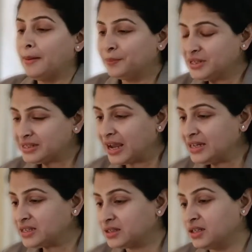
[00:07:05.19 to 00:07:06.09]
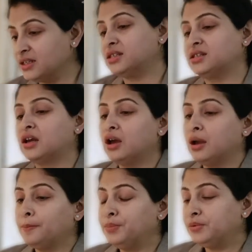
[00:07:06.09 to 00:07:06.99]
Besides this,
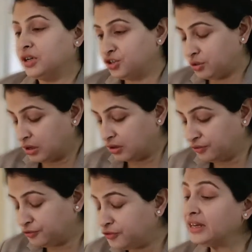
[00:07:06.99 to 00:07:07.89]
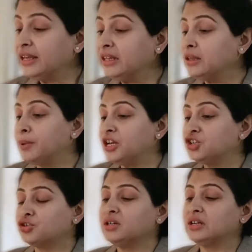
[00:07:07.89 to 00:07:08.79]
feeding the
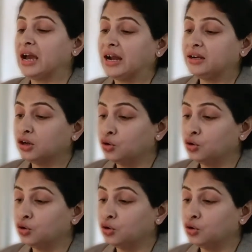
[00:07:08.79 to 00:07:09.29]
patient at